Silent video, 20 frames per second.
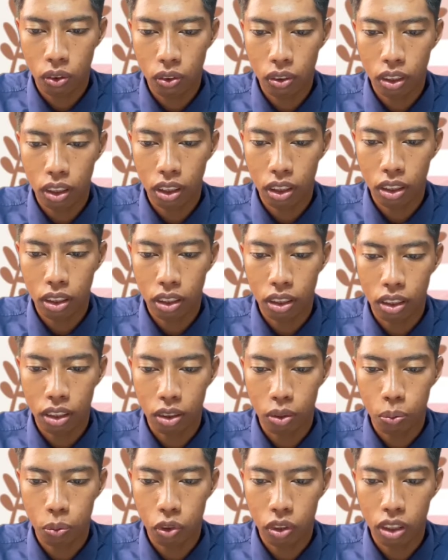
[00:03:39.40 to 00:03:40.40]
In
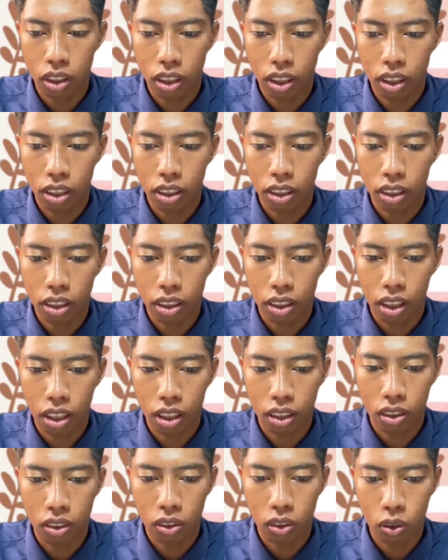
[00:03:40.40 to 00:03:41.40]
the modern area,
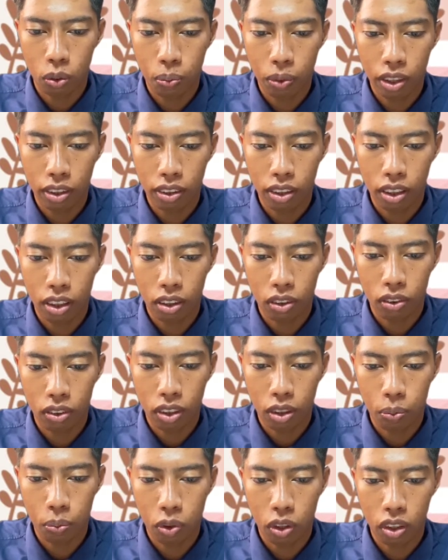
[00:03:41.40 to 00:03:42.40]
agro-basic
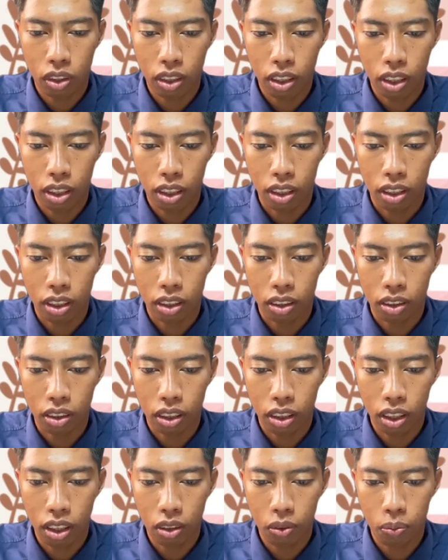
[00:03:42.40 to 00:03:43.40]
industry projects
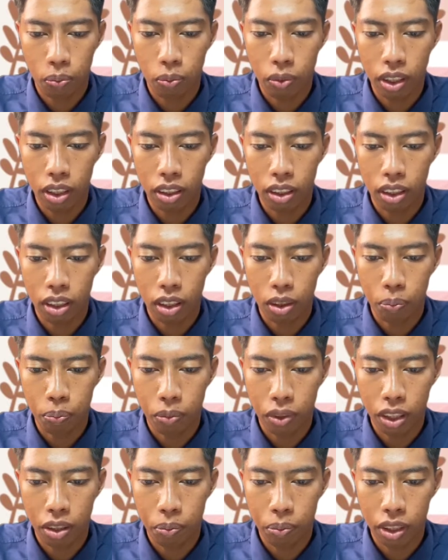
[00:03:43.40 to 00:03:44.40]
have been
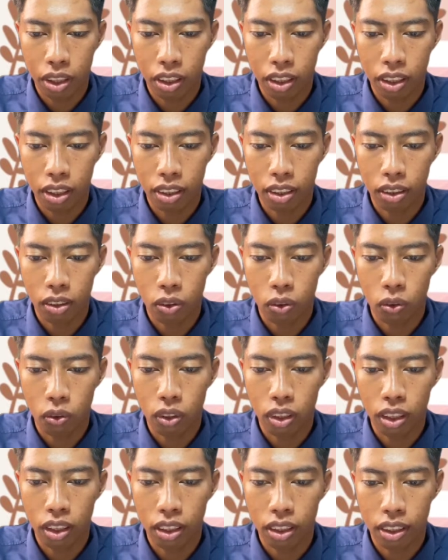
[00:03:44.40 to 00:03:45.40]
implemented to
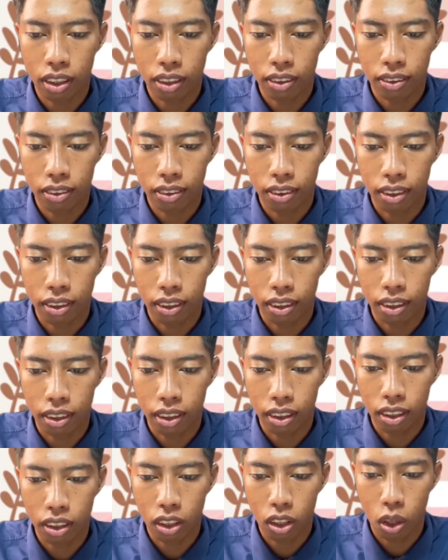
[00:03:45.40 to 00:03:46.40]
increase the
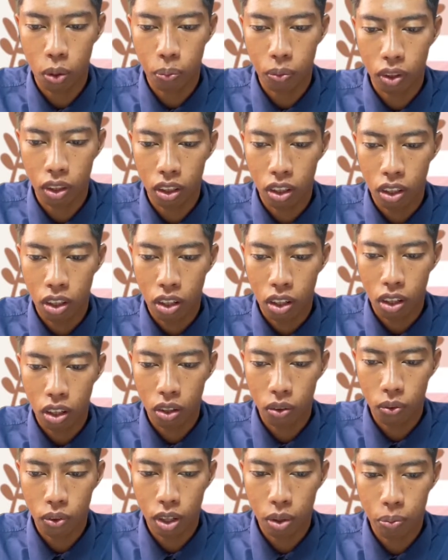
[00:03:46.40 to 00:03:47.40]
income
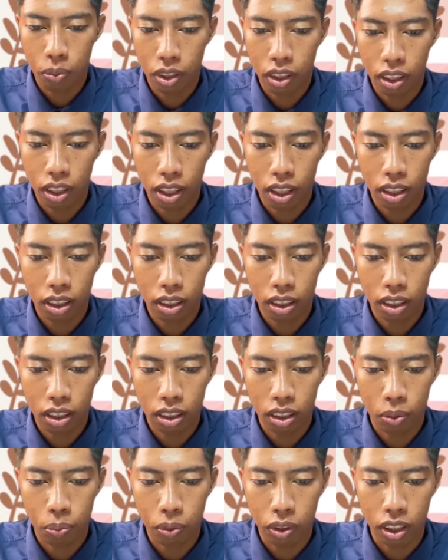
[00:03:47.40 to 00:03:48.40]
of farmers and
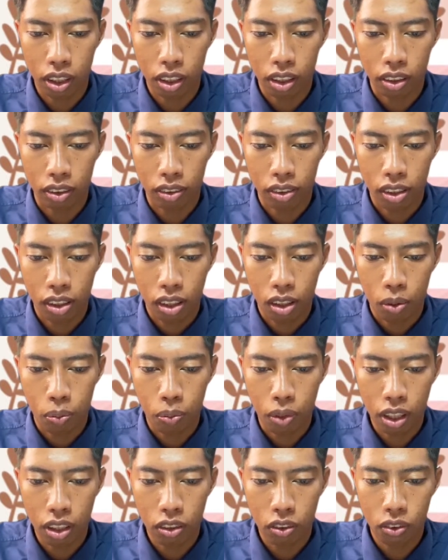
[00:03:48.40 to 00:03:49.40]
entrepreneurs
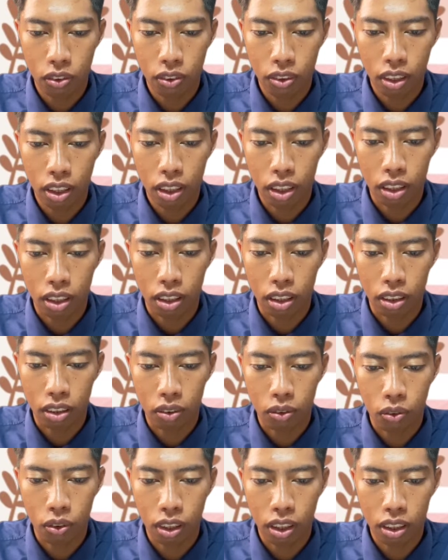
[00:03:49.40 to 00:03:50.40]
by using
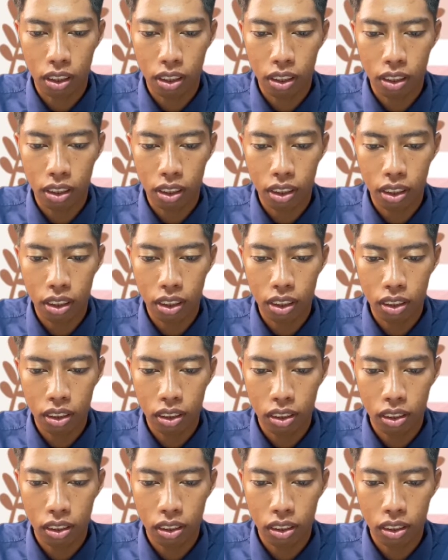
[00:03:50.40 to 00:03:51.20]
a variety